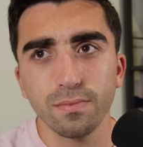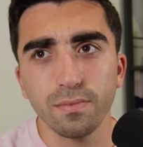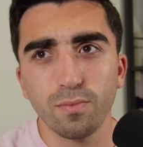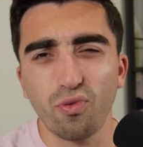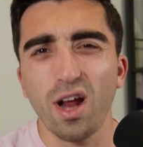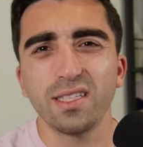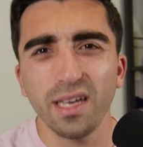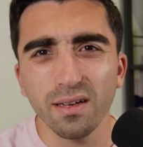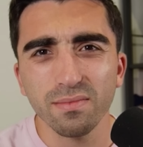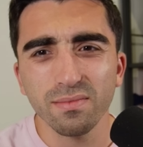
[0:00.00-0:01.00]

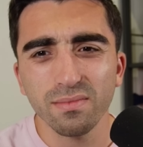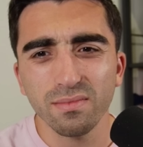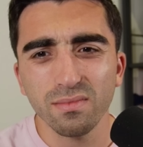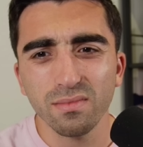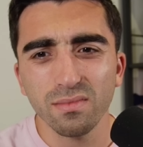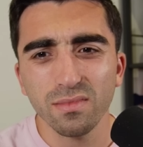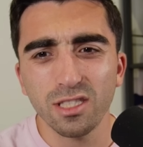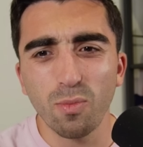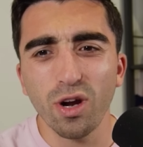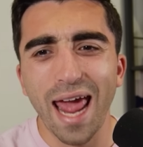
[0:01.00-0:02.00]
Pressing,
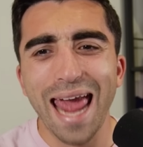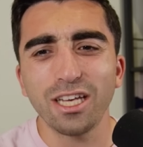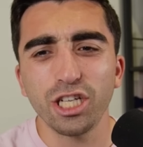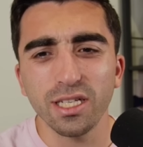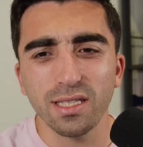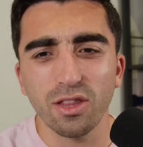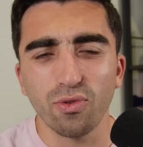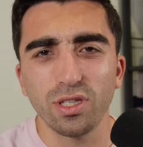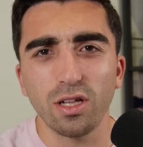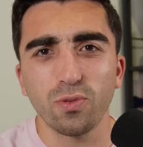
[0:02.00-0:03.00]
somewhat anxious that the
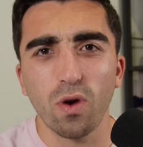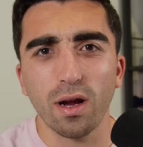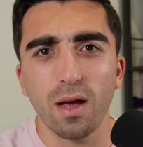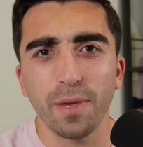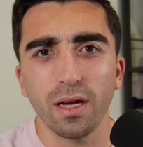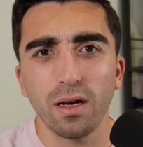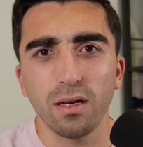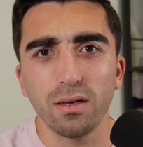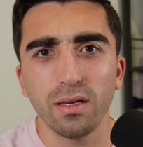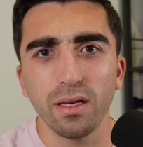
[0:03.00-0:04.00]
results weren't coming
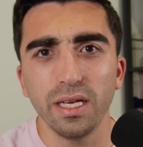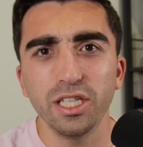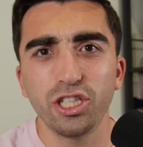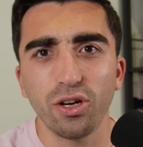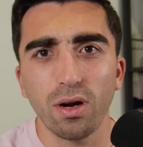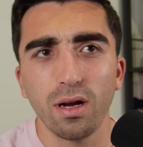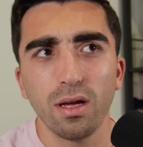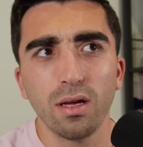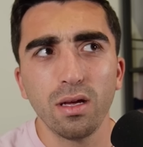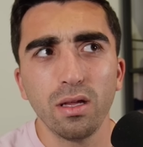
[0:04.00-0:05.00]
easier,
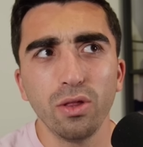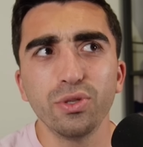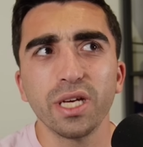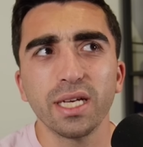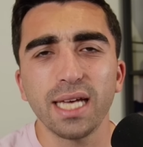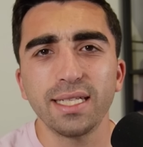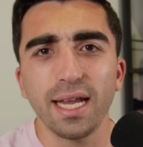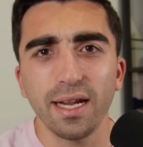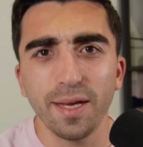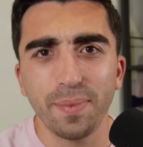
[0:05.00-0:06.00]
losing his
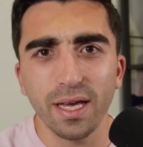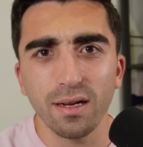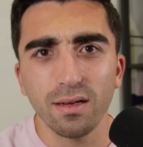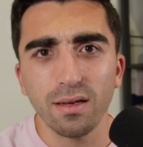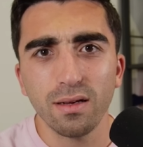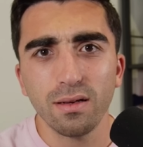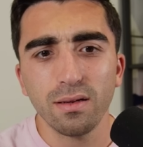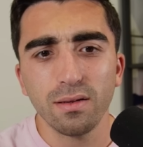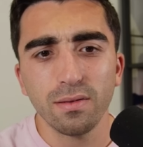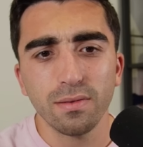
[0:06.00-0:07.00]
identity a bit,
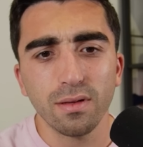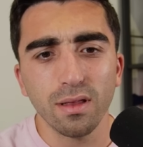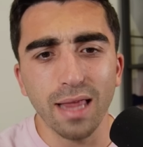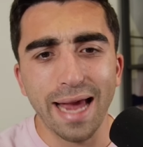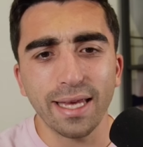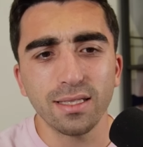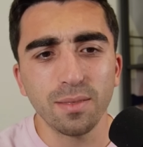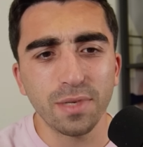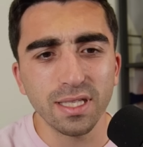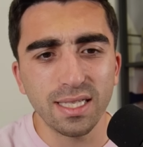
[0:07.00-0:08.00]
lacking some
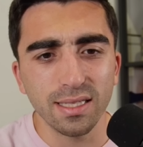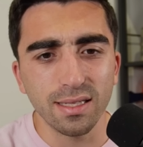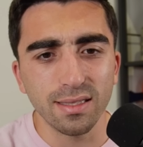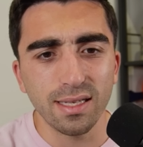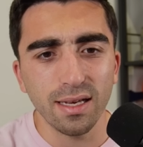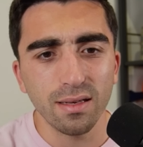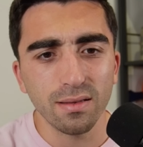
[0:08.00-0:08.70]
consistency.